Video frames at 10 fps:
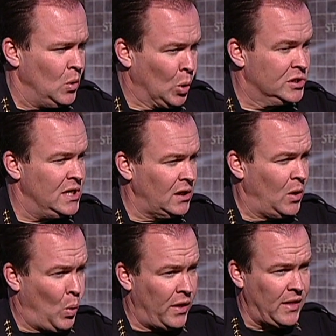We're
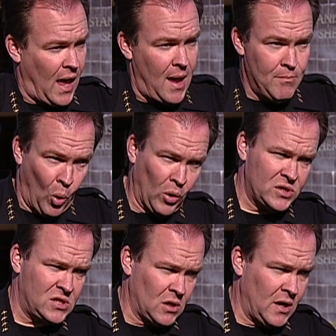dealing with a more
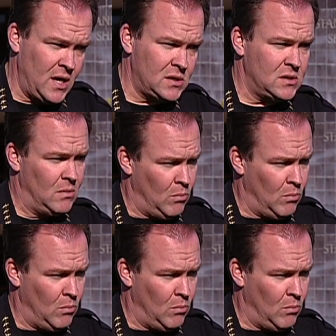serious,